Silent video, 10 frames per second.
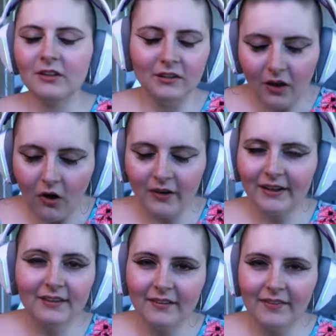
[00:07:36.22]
already
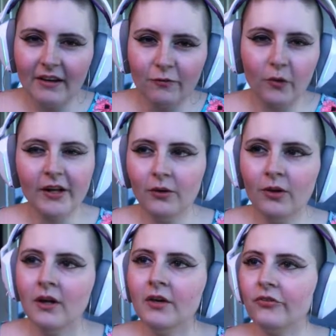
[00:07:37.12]
does that for you.
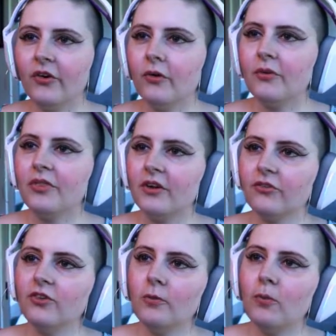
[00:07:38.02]
So there's
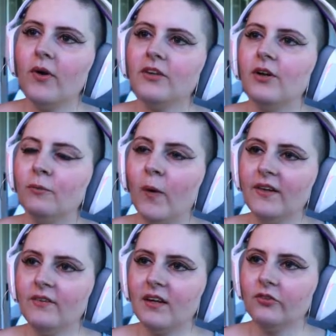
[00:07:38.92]
no point in
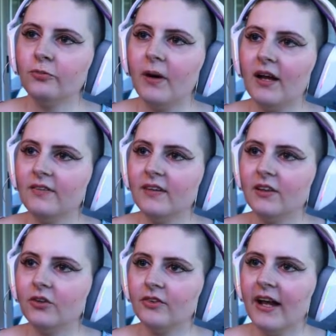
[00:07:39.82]
wasting spots in
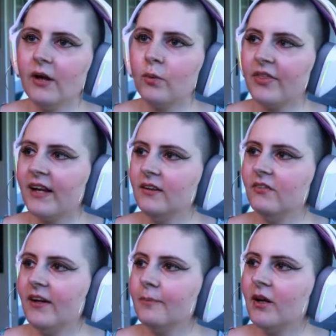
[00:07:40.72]
your deck with an
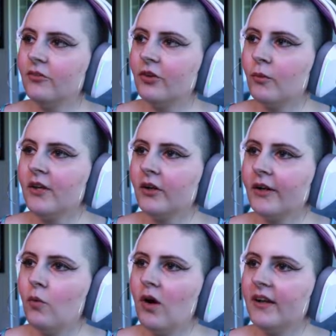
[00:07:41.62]
Anti-Raid Monster. What you're
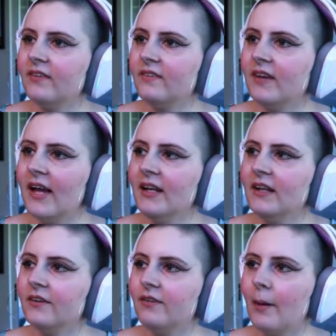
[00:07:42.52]
going to want instead
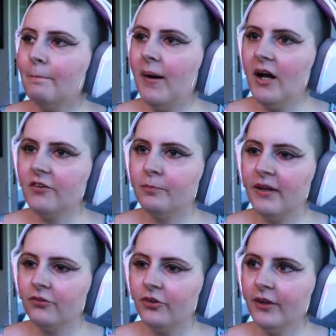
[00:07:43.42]
is a Boss
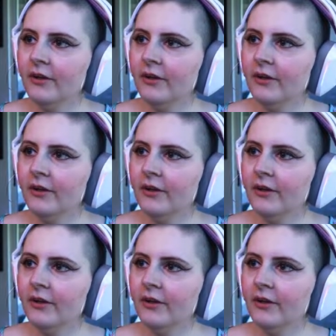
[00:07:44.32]
Buster,